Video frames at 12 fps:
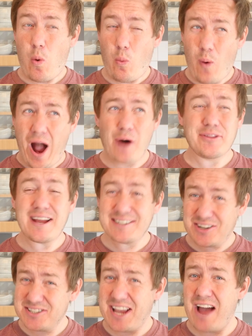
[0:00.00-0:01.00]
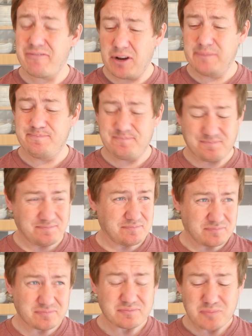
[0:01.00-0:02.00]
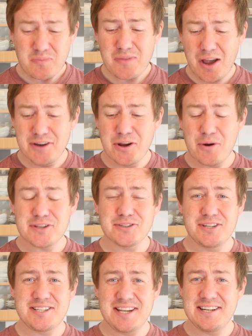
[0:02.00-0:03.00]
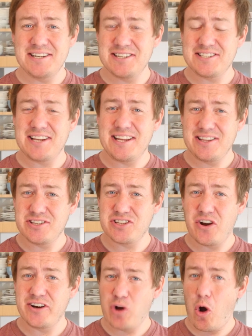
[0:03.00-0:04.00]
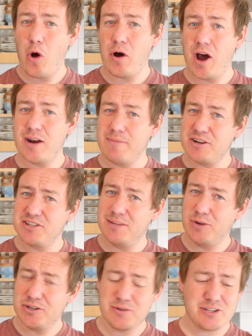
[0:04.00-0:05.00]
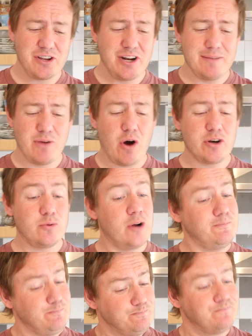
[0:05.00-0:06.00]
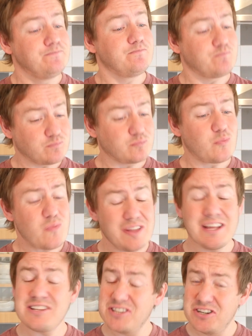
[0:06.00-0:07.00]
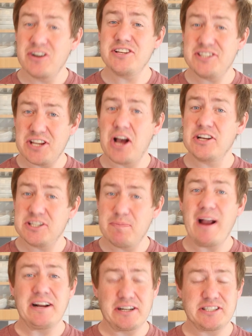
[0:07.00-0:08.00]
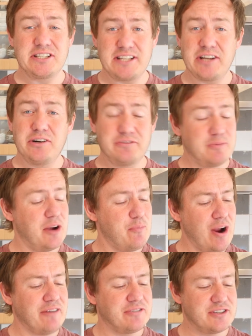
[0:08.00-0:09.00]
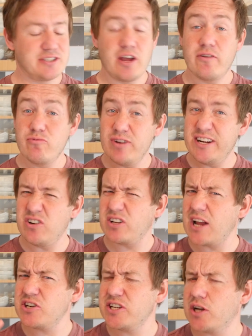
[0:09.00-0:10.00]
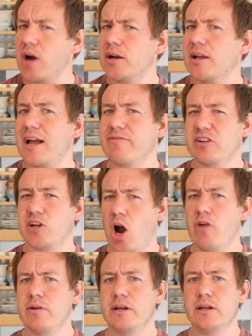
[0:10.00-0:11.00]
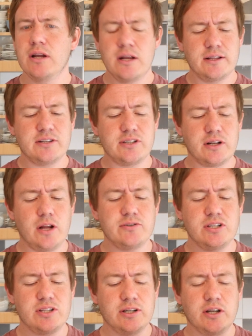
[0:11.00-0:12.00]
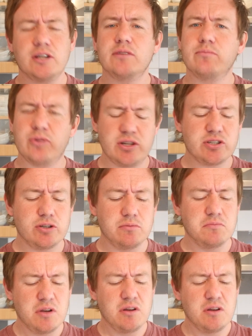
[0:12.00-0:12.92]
Wow, that does have, um, I noticed on the tin it did say the sign hot. I'd imagine they might do a slightly milder one. That's a nice uh, spank to kick off my breakfast. Really, not, actually kind of like having a curry. That's the closest thing I can put it to.